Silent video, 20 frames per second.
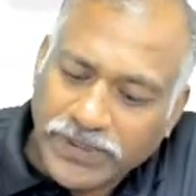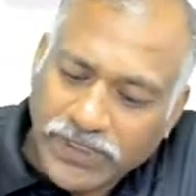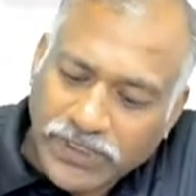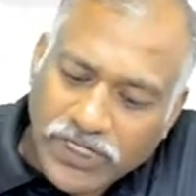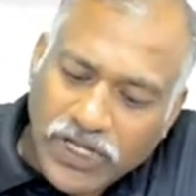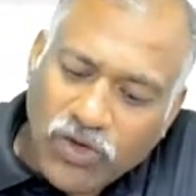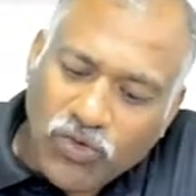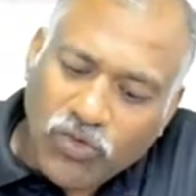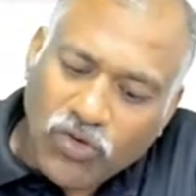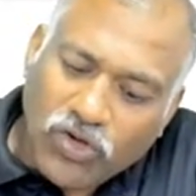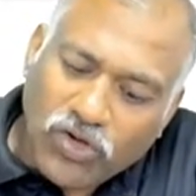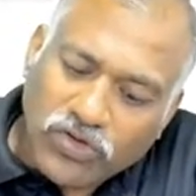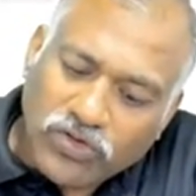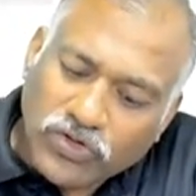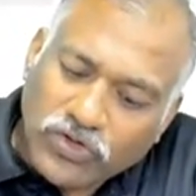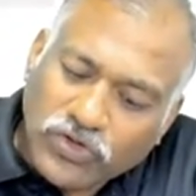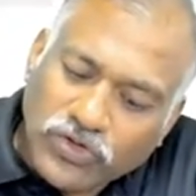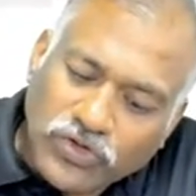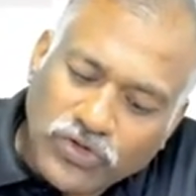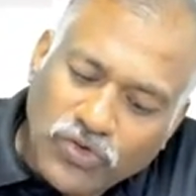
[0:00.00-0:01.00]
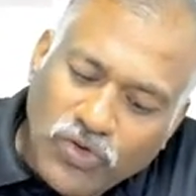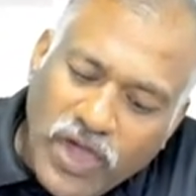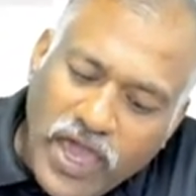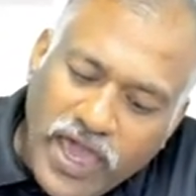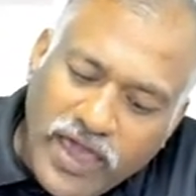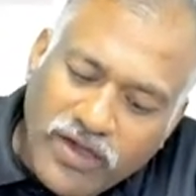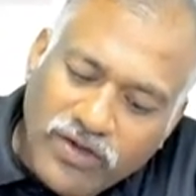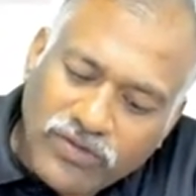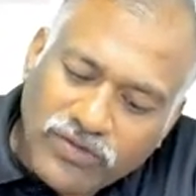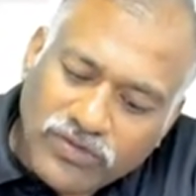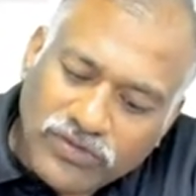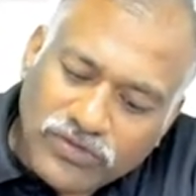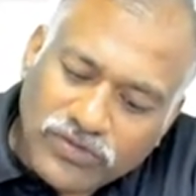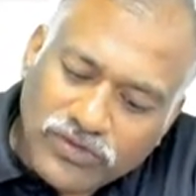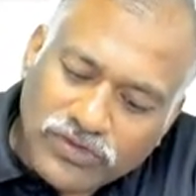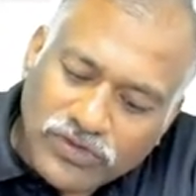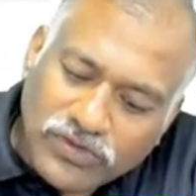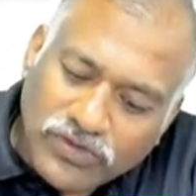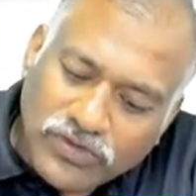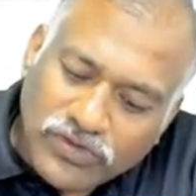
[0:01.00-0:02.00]
Now you have
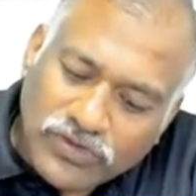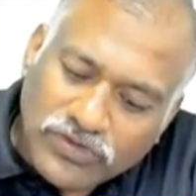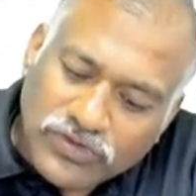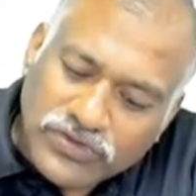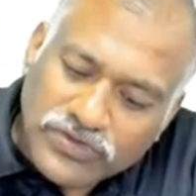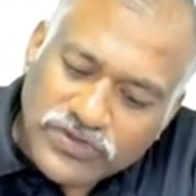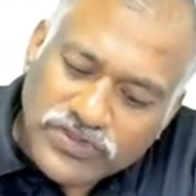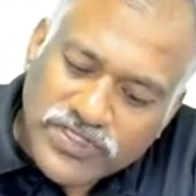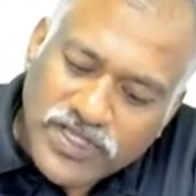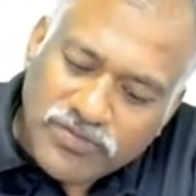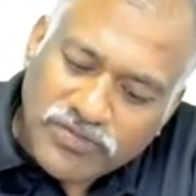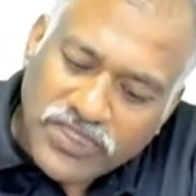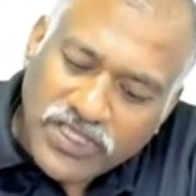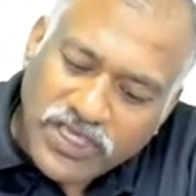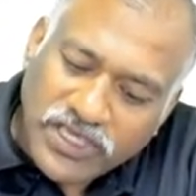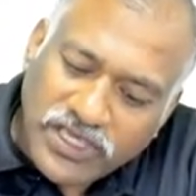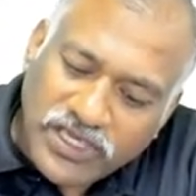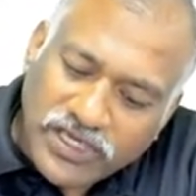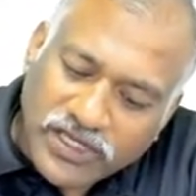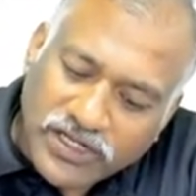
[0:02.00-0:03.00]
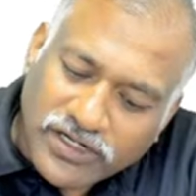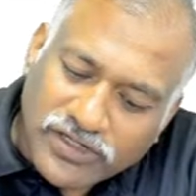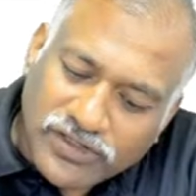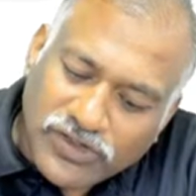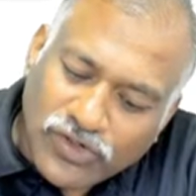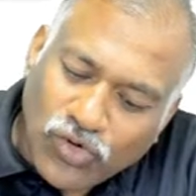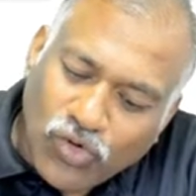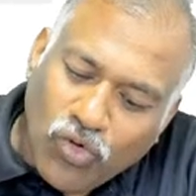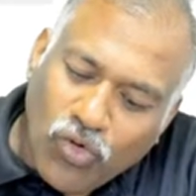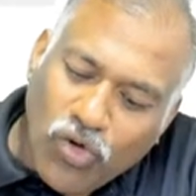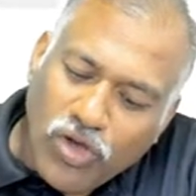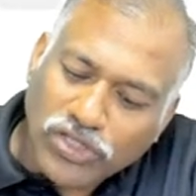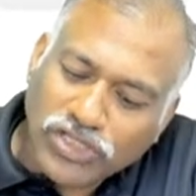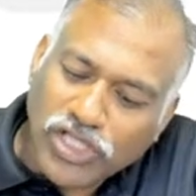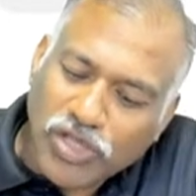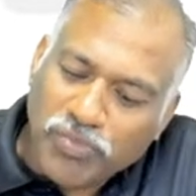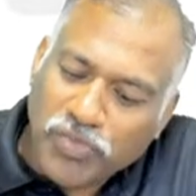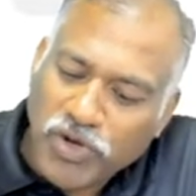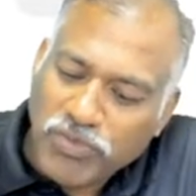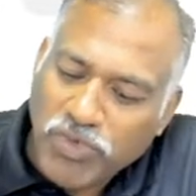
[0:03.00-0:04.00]
something here, low on
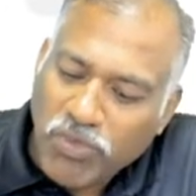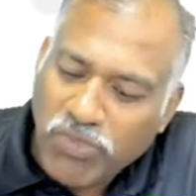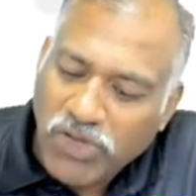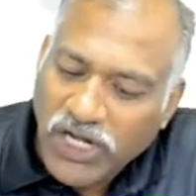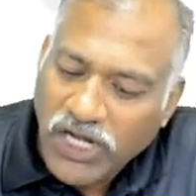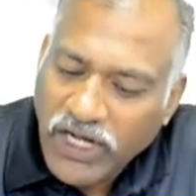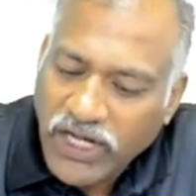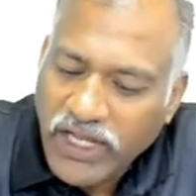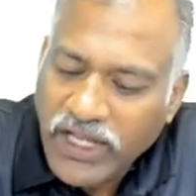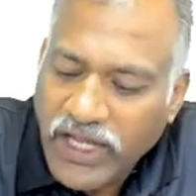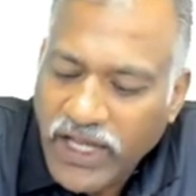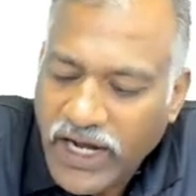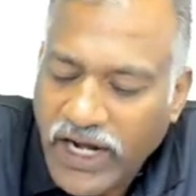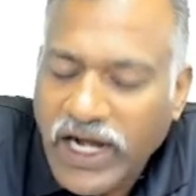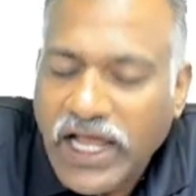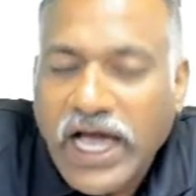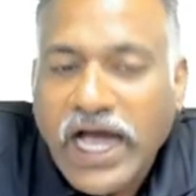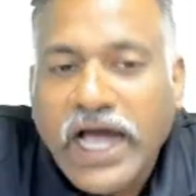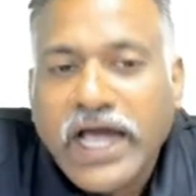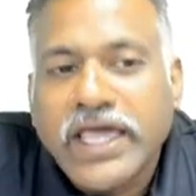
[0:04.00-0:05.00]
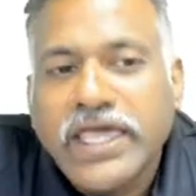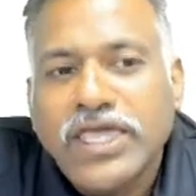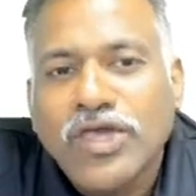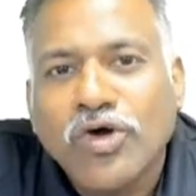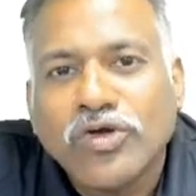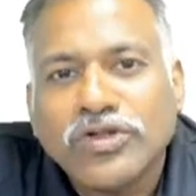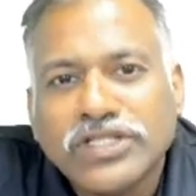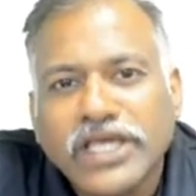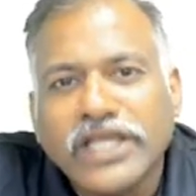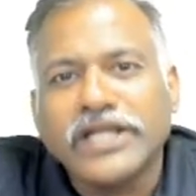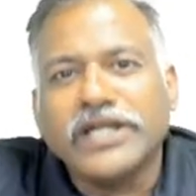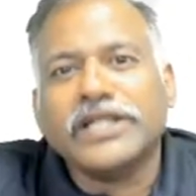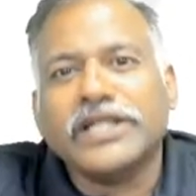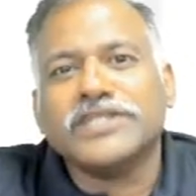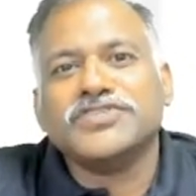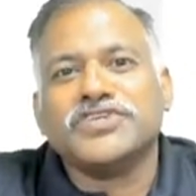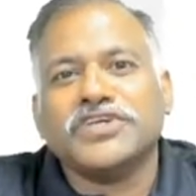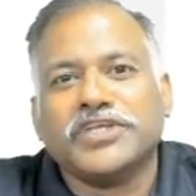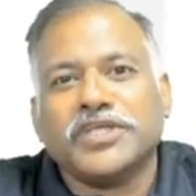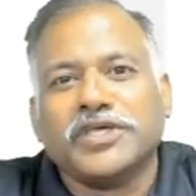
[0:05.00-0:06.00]
the probability and high on the
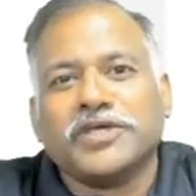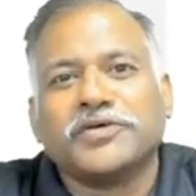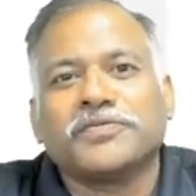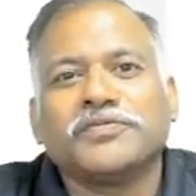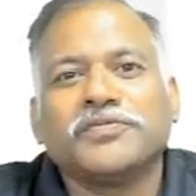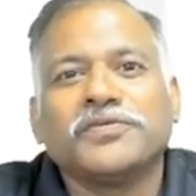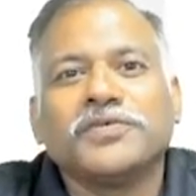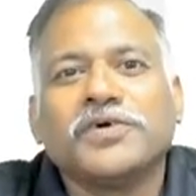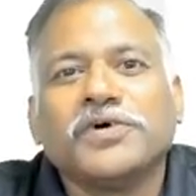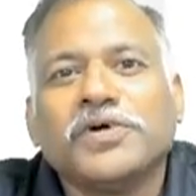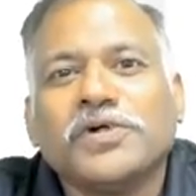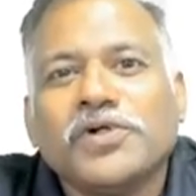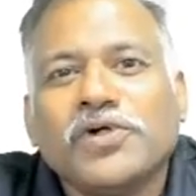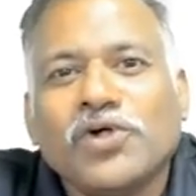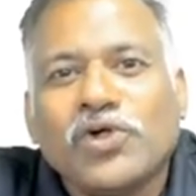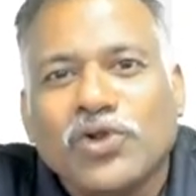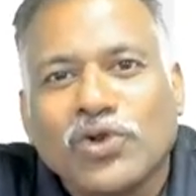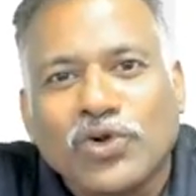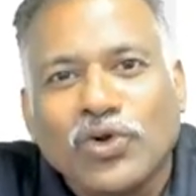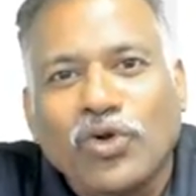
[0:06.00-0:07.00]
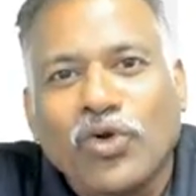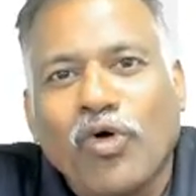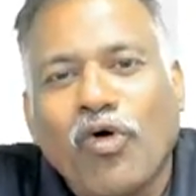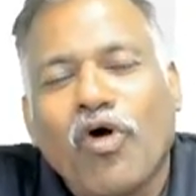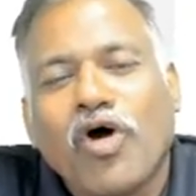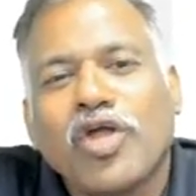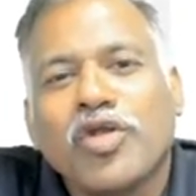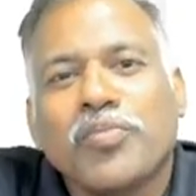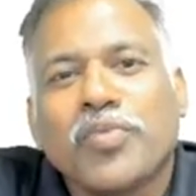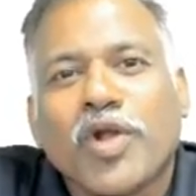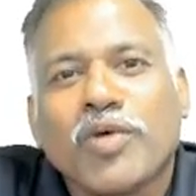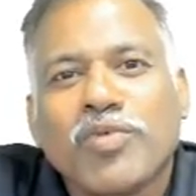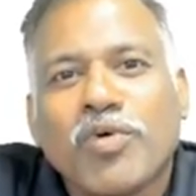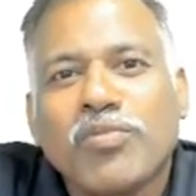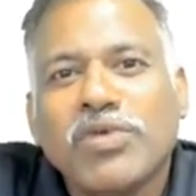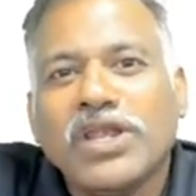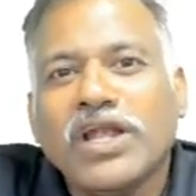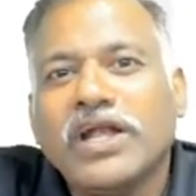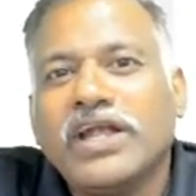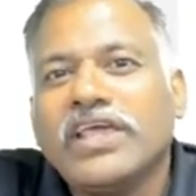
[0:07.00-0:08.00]
intensity. Low on
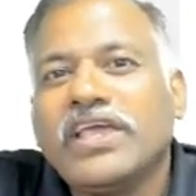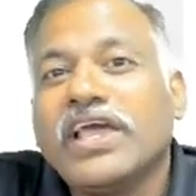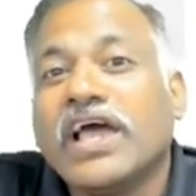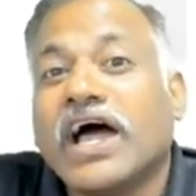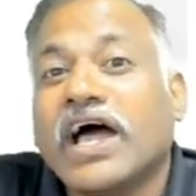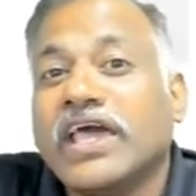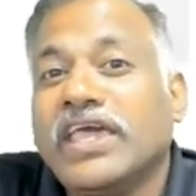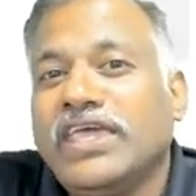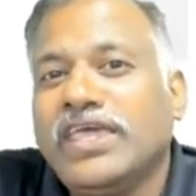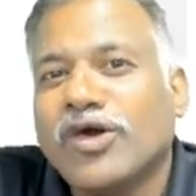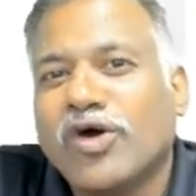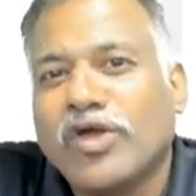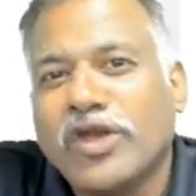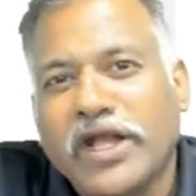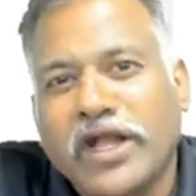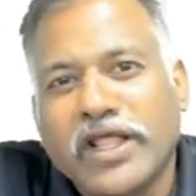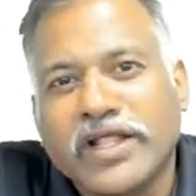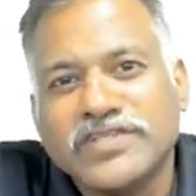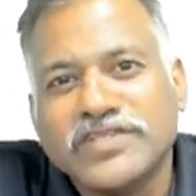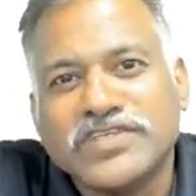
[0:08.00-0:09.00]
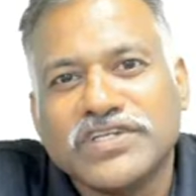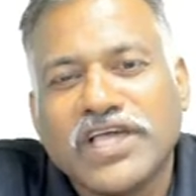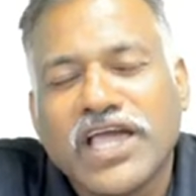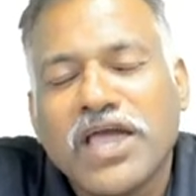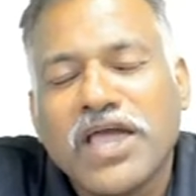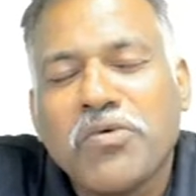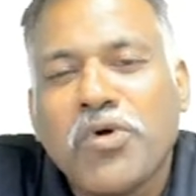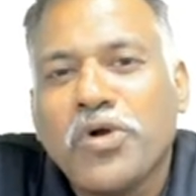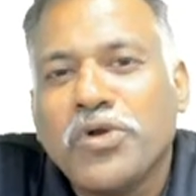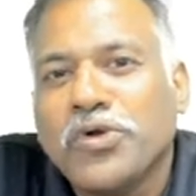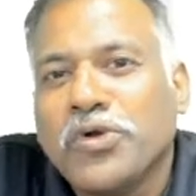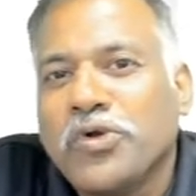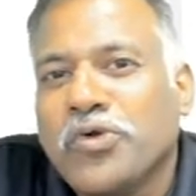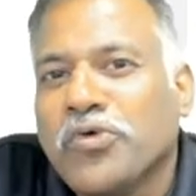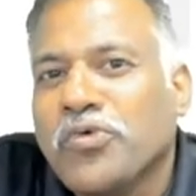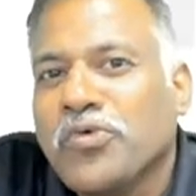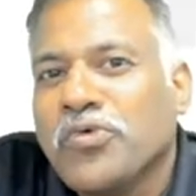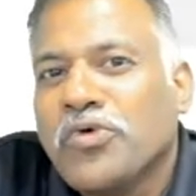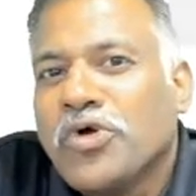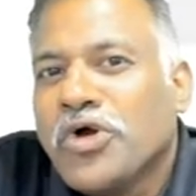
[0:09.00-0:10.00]
probability, high on intensity. I want you
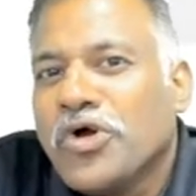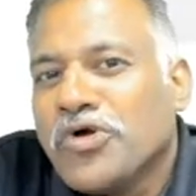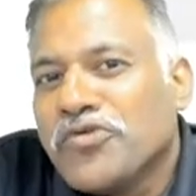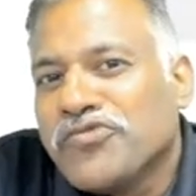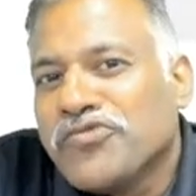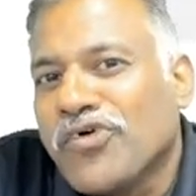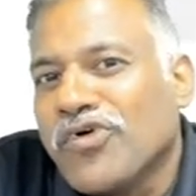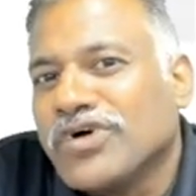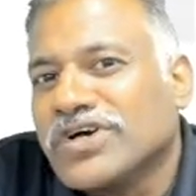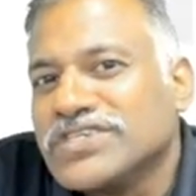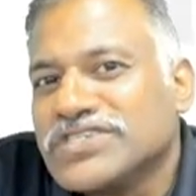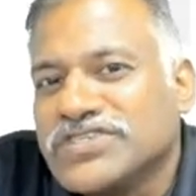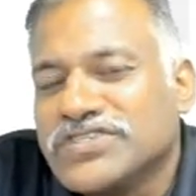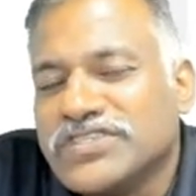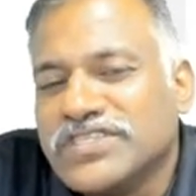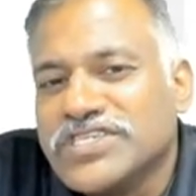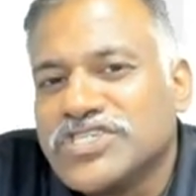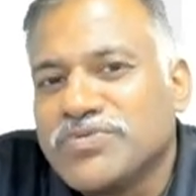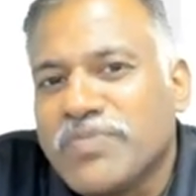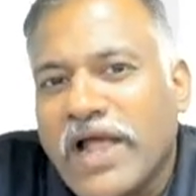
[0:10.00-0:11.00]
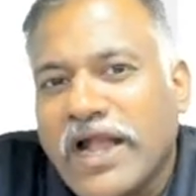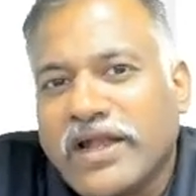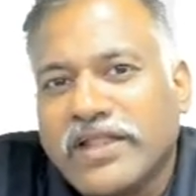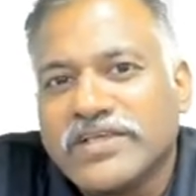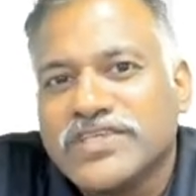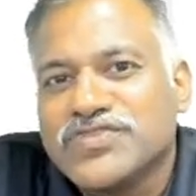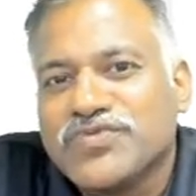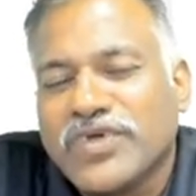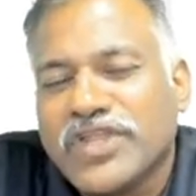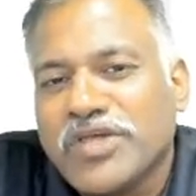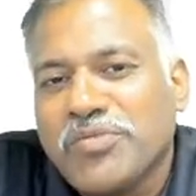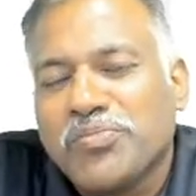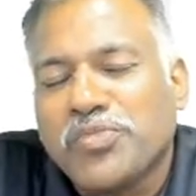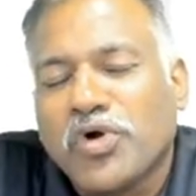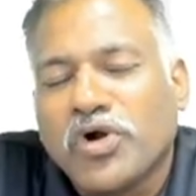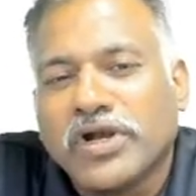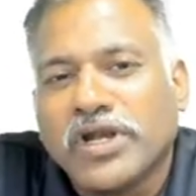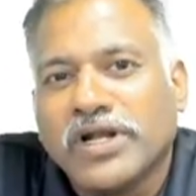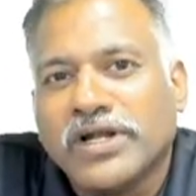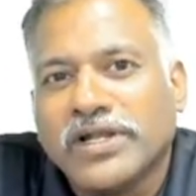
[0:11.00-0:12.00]
to focus this matrix very
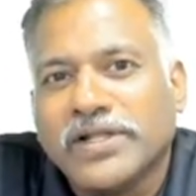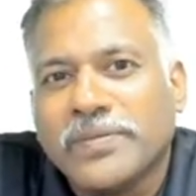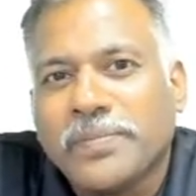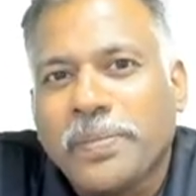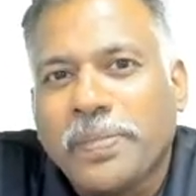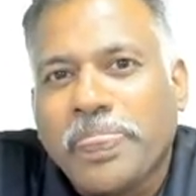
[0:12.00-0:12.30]
importantly.